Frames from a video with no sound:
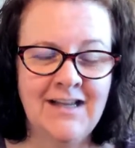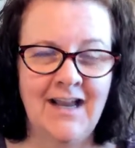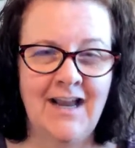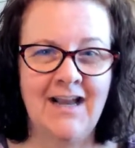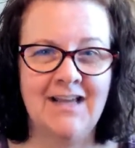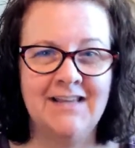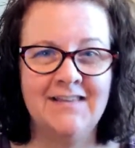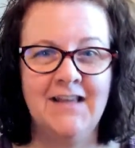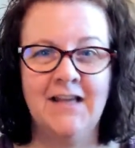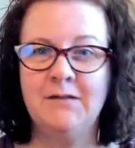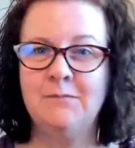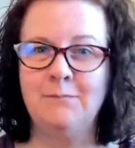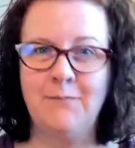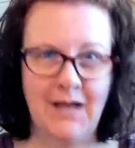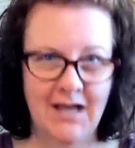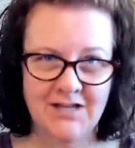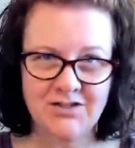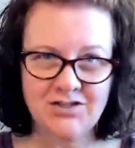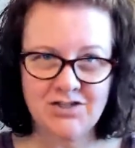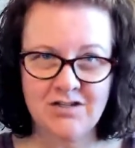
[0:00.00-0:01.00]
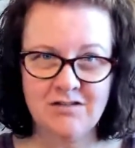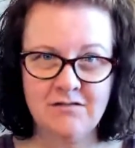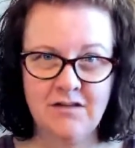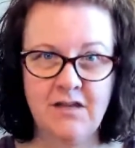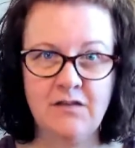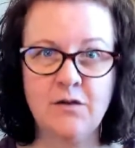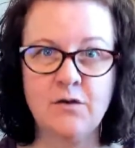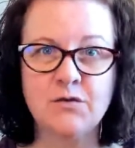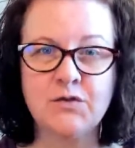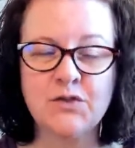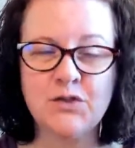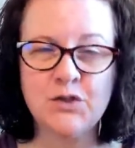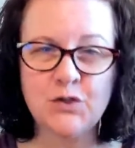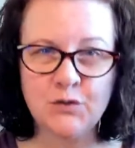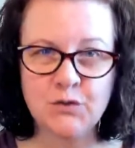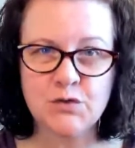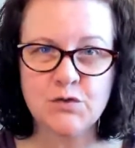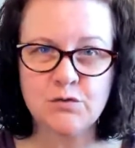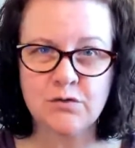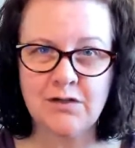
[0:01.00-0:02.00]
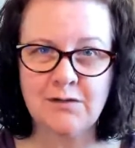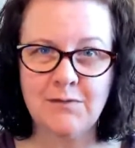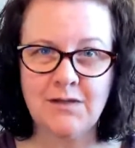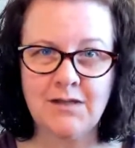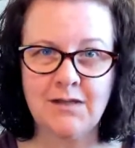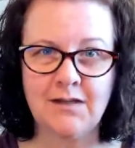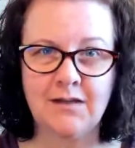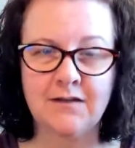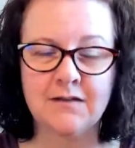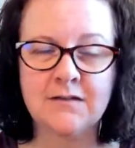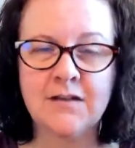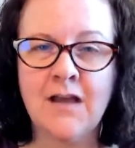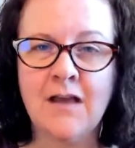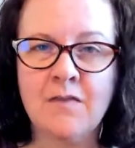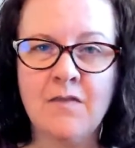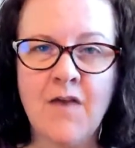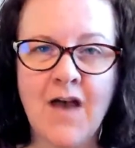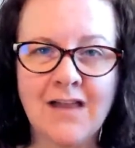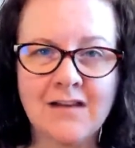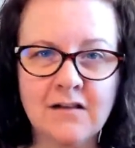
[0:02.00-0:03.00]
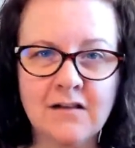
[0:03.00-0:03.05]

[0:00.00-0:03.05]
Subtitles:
And then magically those two stream keys, that